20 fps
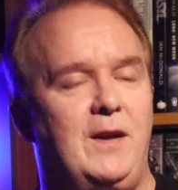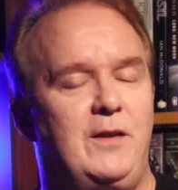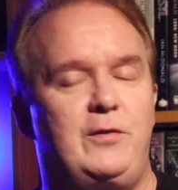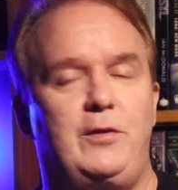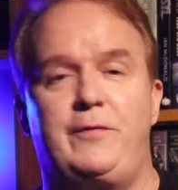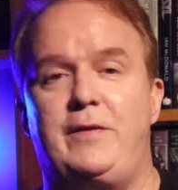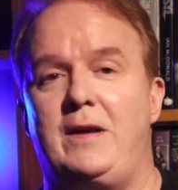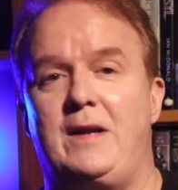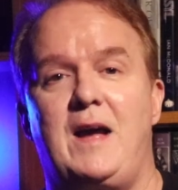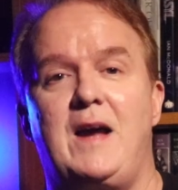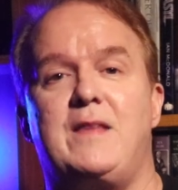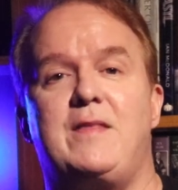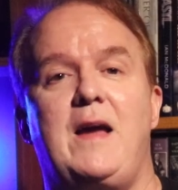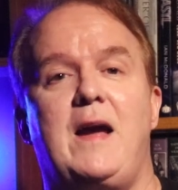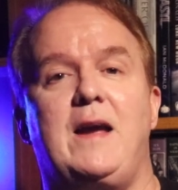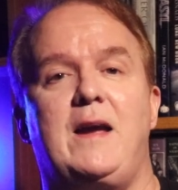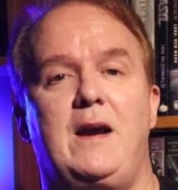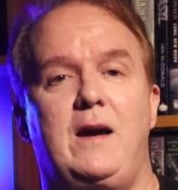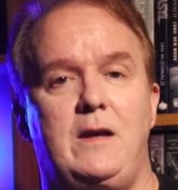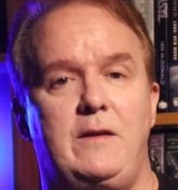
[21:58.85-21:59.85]
So if you like
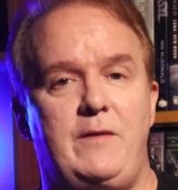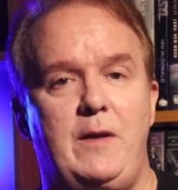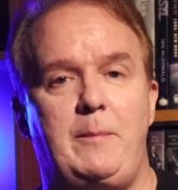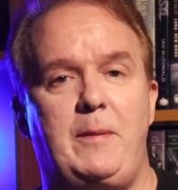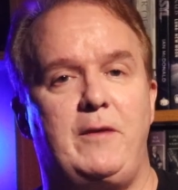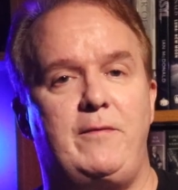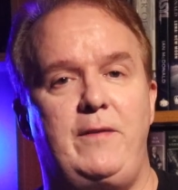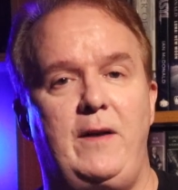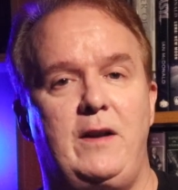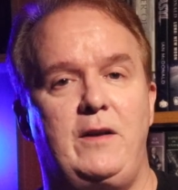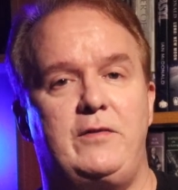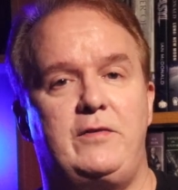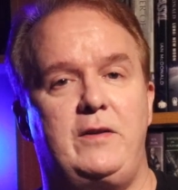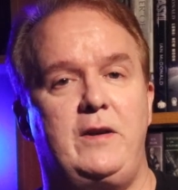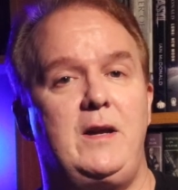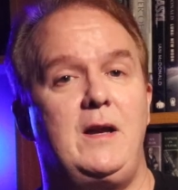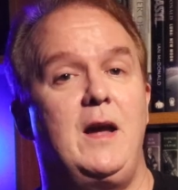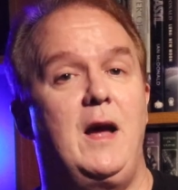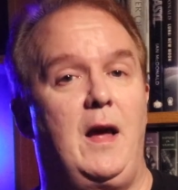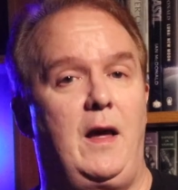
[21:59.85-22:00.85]
that kind of epic
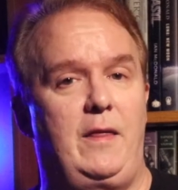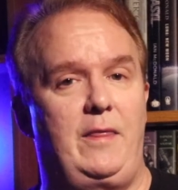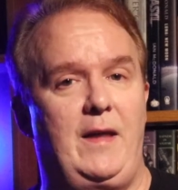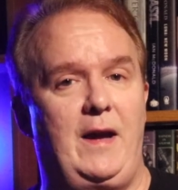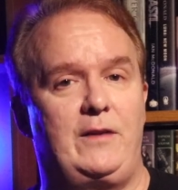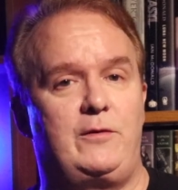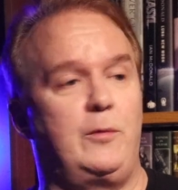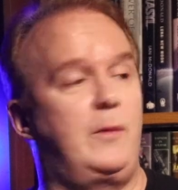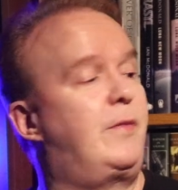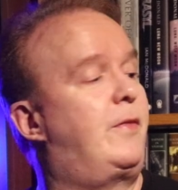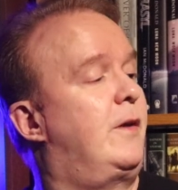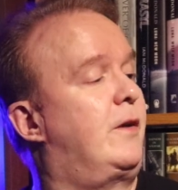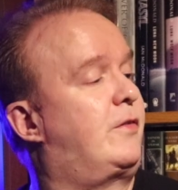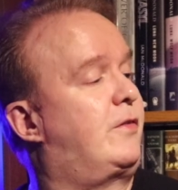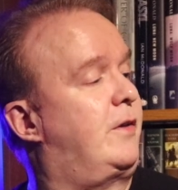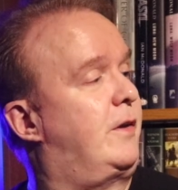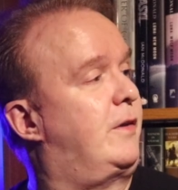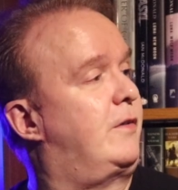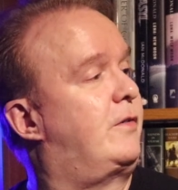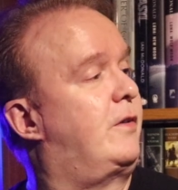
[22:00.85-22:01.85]
fantasy, that's what
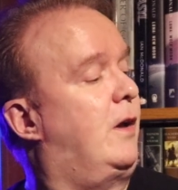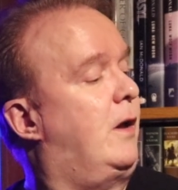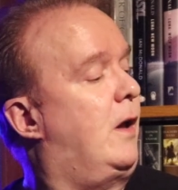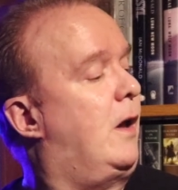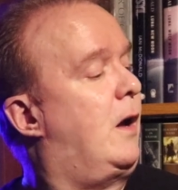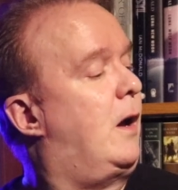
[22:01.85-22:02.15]
this is.